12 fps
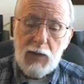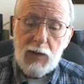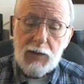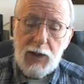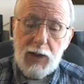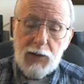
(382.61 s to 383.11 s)

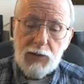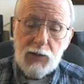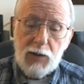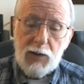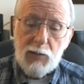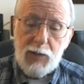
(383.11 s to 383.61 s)
and had
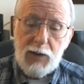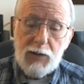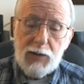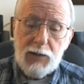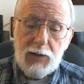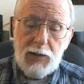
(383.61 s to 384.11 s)
her come
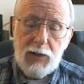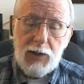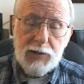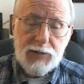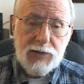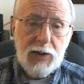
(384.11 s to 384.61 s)
in, and he
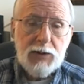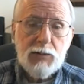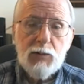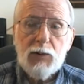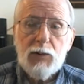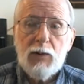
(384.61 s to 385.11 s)
had
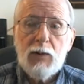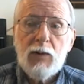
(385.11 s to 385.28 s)
sex with her.